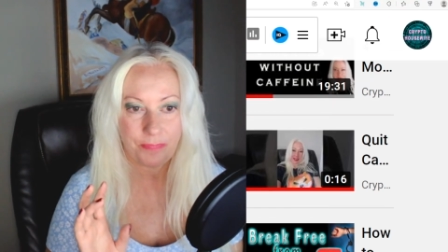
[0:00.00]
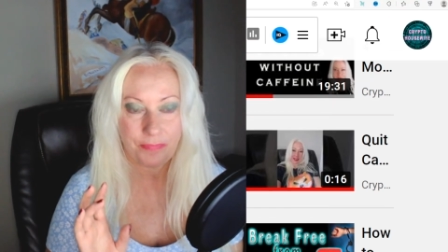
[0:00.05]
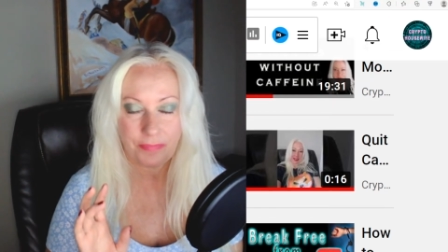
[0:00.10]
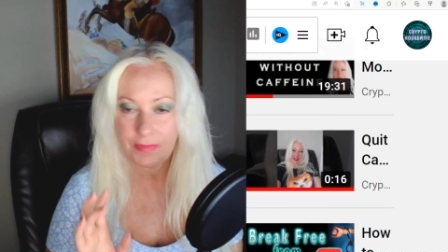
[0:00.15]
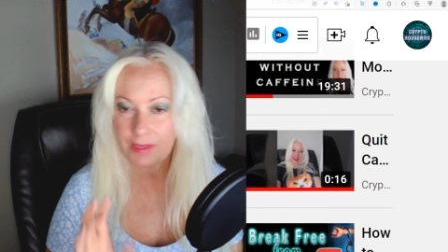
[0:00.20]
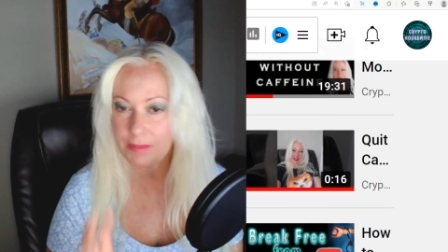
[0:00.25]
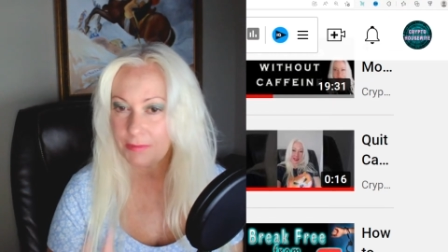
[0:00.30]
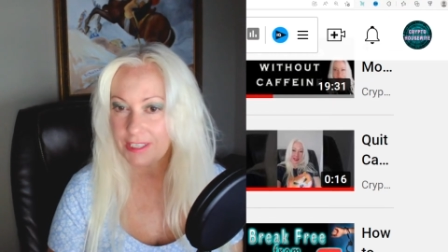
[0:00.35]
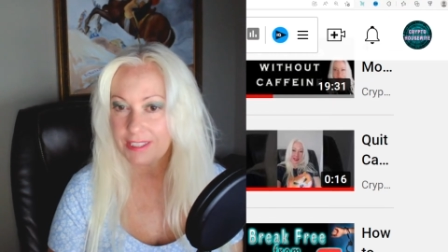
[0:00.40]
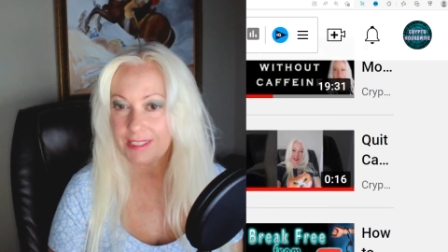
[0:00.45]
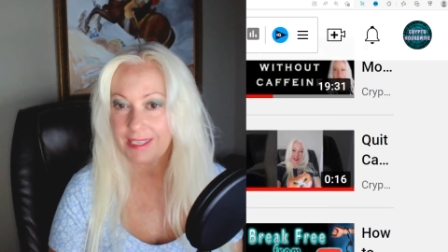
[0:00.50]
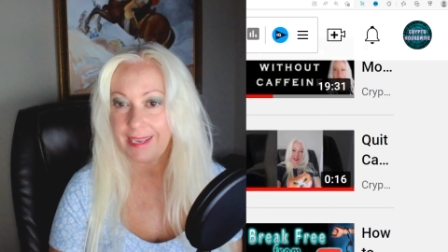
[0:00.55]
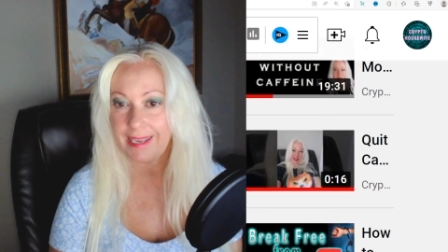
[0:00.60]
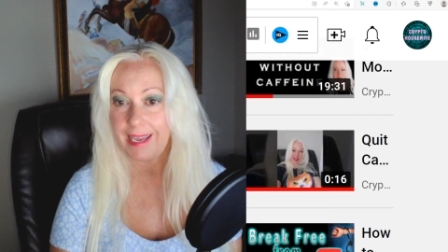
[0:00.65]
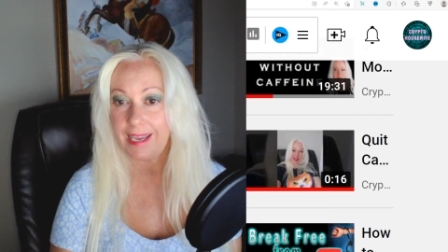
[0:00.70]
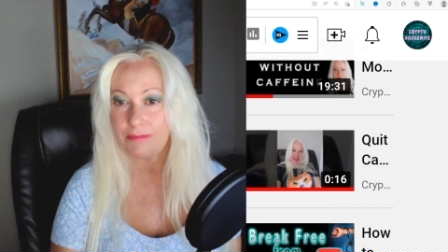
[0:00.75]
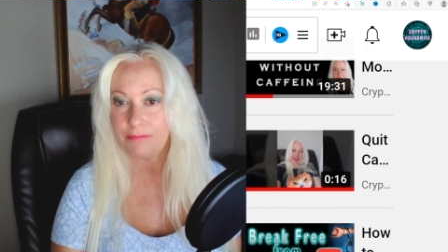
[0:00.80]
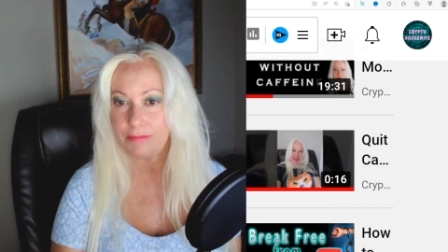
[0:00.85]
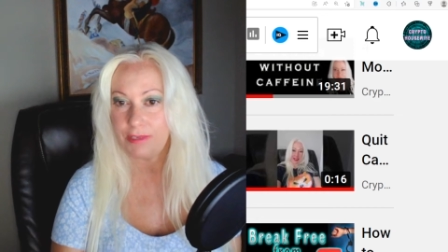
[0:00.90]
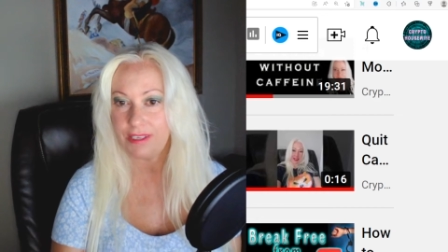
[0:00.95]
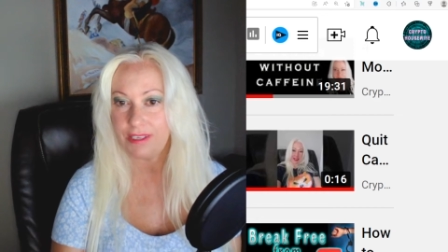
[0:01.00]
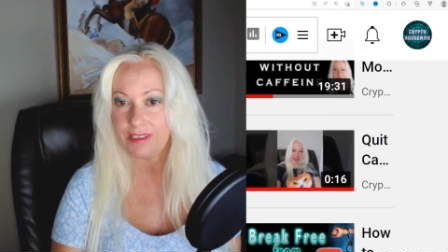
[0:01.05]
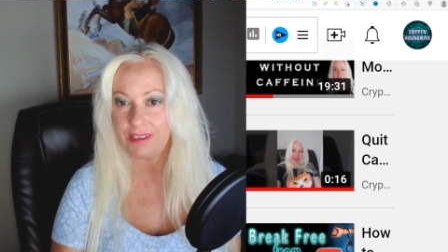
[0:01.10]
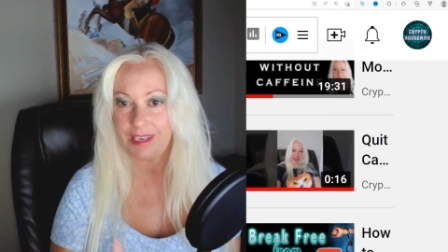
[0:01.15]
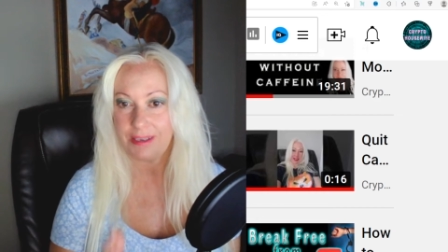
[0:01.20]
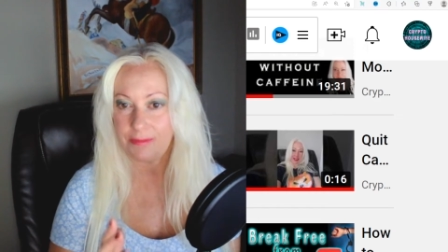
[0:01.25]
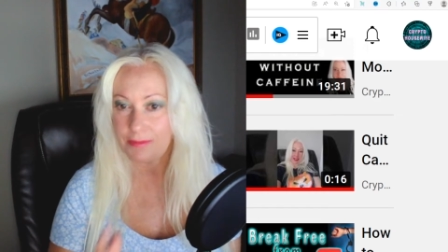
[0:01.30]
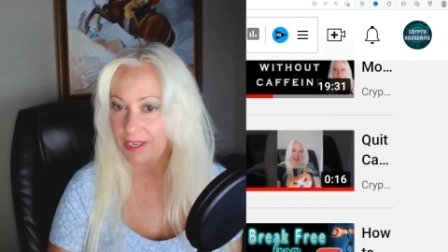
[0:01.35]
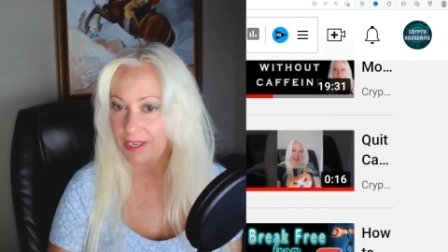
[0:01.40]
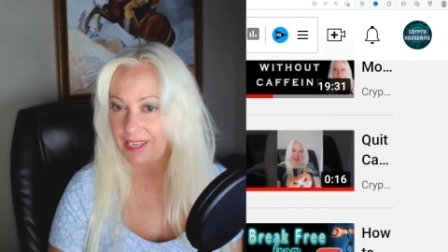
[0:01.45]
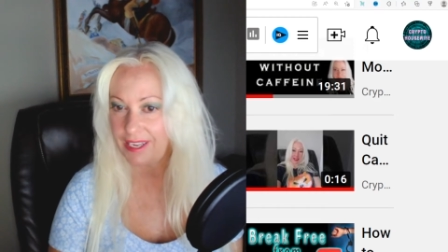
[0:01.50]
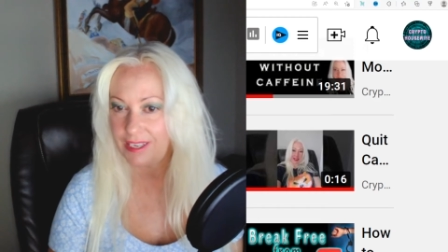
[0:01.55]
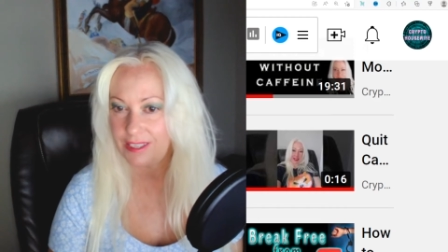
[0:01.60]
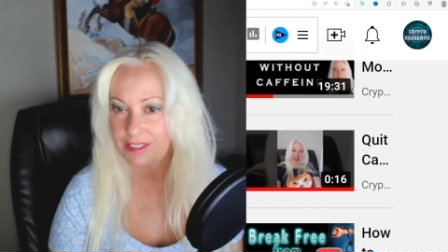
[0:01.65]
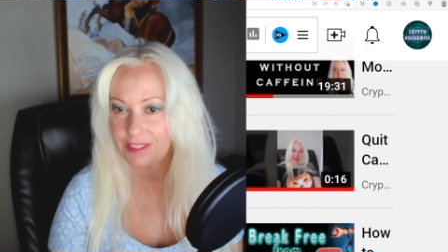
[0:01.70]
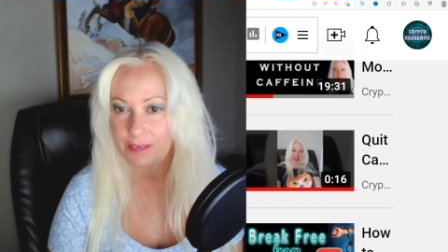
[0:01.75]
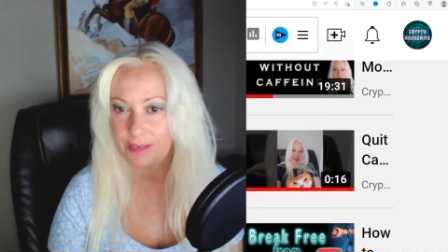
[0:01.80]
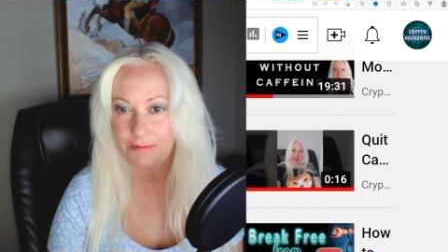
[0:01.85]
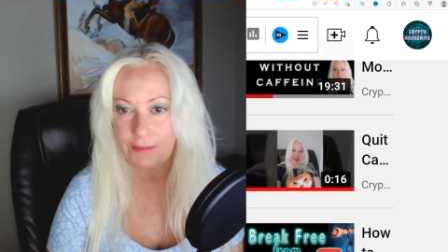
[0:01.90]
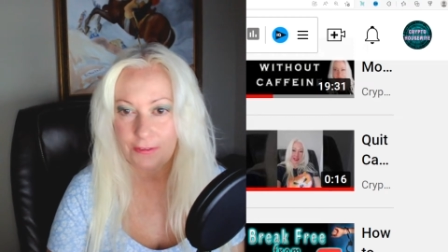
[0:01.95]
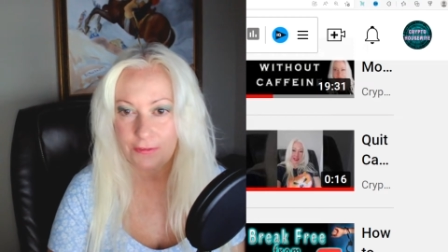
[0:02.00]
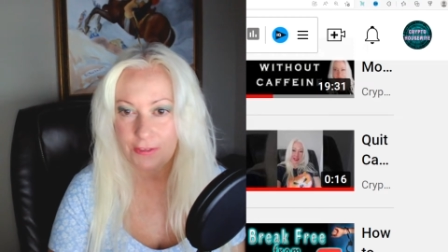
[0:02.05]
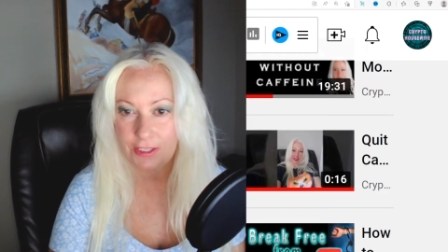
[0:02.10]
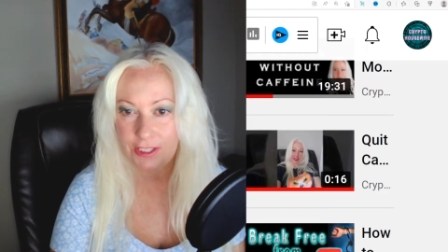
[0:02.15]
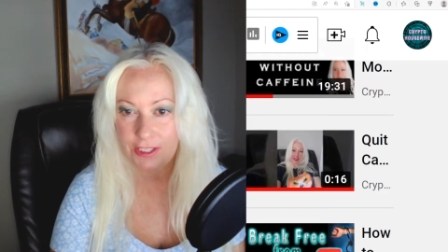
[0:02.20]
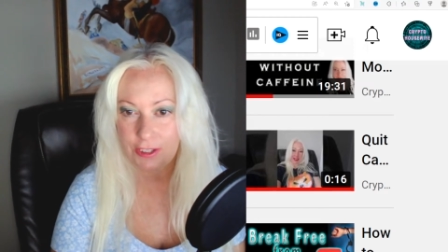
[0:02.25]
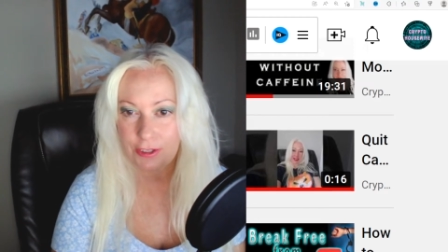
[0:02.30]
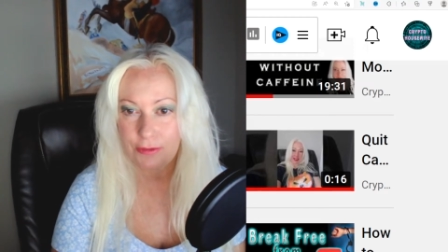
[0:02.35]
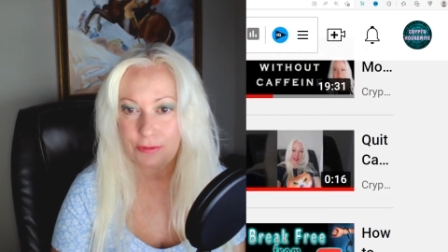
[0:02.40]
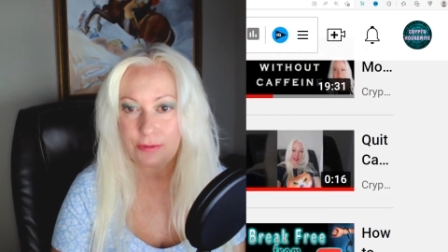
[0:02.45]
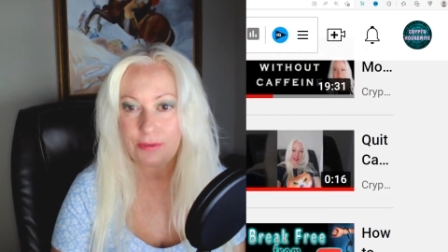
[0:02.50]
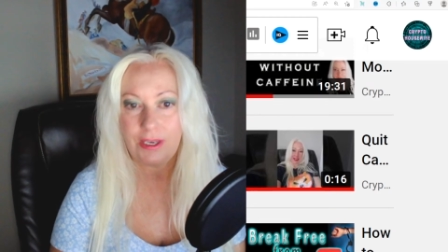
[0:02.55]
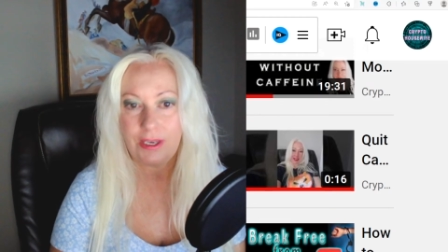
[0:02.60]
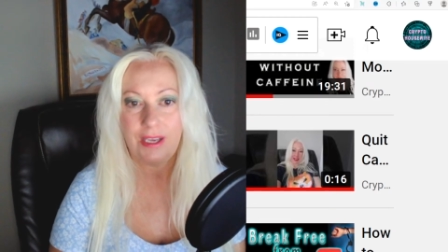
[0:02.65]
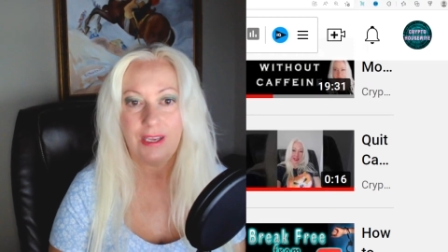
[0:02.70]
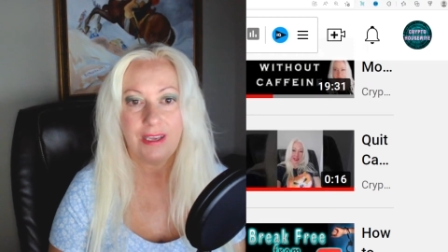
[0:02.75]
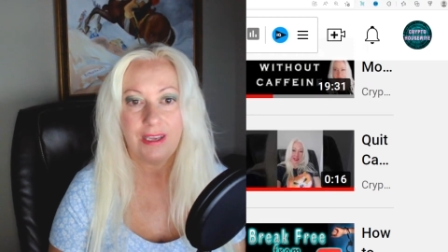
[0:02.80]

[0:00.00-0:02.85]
the best I can be at my age. I'm 52,